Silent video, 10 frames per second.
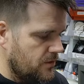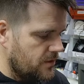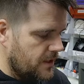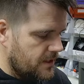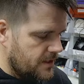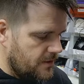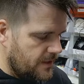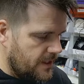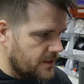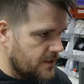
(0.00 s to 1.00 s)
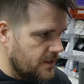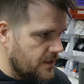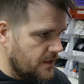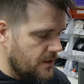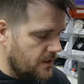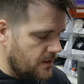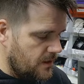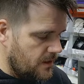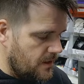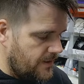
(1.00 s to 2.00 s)
So you can see on this,
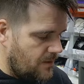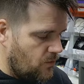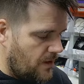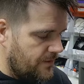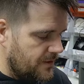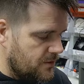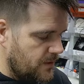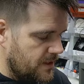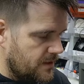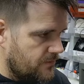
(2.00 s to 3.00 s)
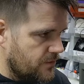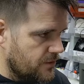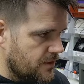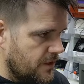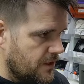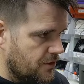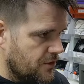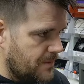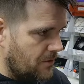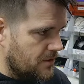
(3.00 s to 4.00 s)
if I'm wafting the tweezers in front, you can just
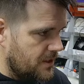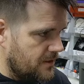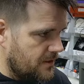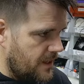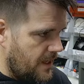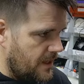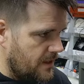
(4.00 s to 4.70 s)
about see they're there.